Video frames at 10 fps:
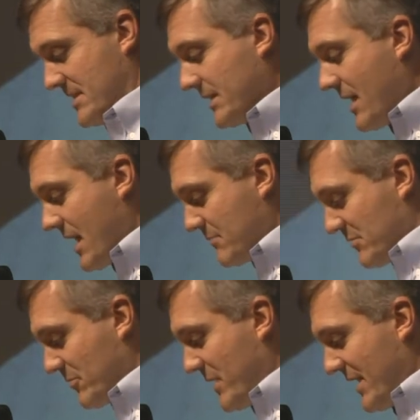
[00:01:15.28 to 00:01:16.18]
The
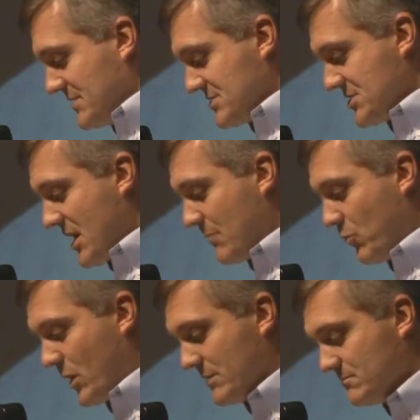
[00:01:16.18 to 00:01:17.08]
economy remains
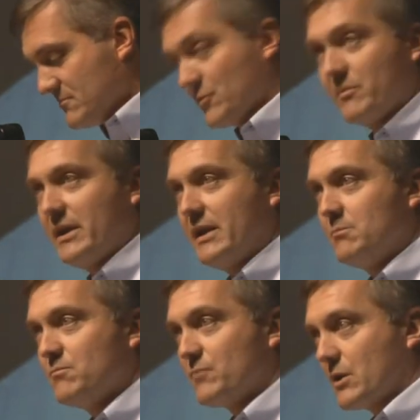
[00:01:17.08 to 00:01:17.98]
job one for
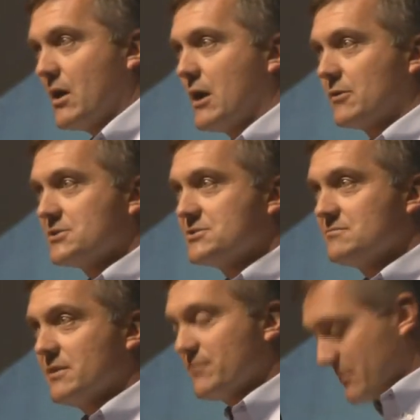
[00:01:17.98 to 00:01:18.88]
me, for Congress,
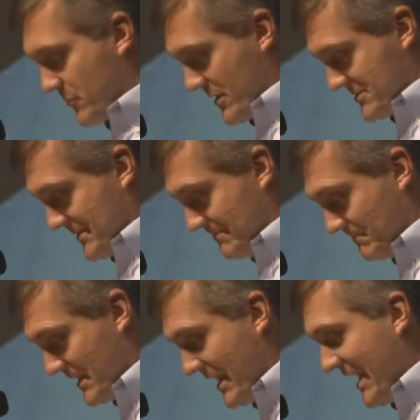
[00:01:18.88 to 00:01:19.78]
and for the President.
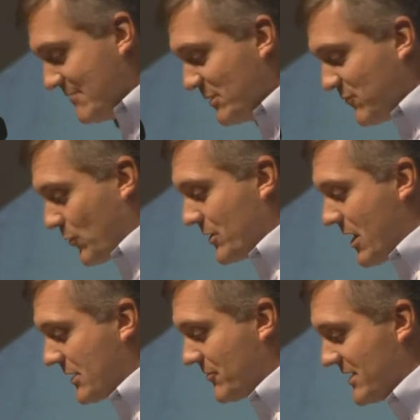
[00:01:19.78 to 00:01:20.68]
Even before
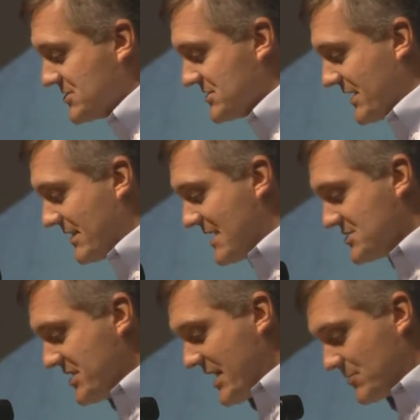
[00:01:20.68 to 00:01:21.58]
Inauguration Day
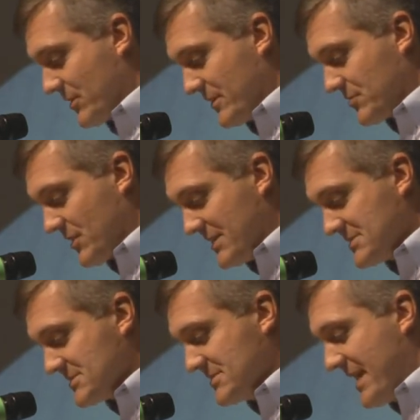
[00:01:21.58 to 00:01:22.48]
last January, the
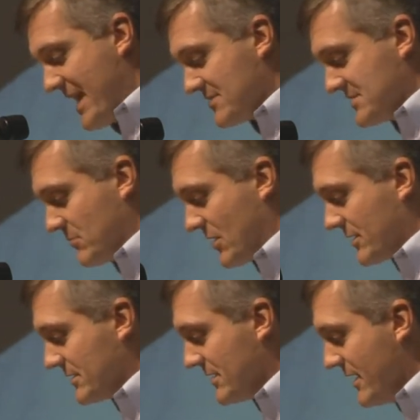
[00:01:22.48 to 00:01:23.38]
crisis in the housing
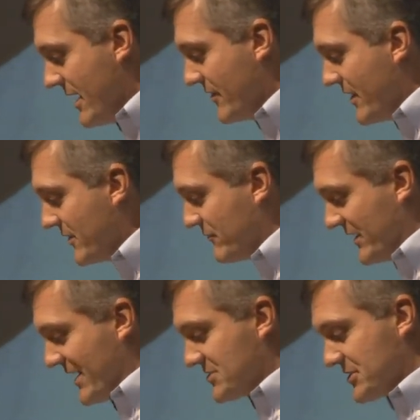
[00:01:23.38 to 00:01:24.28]
market and then the
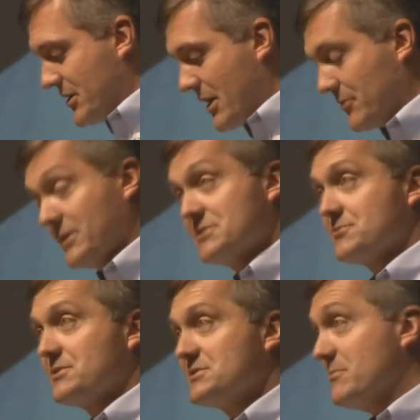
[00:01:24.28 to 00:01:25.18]
financial and auto
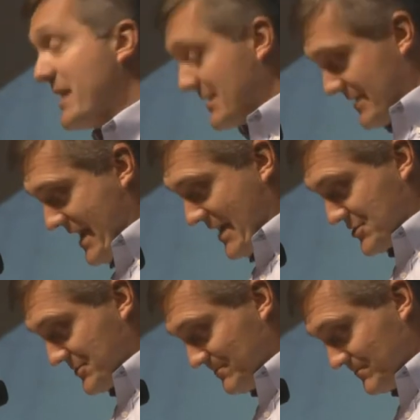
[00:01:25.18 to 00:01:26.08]
industries demanded
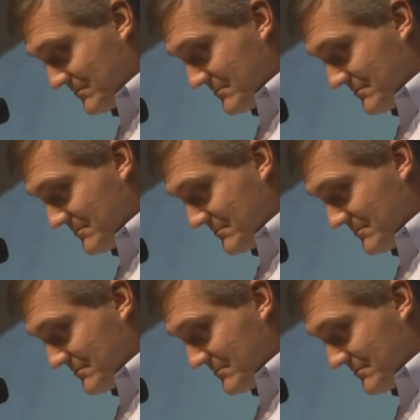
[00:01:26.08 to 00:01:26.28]
action.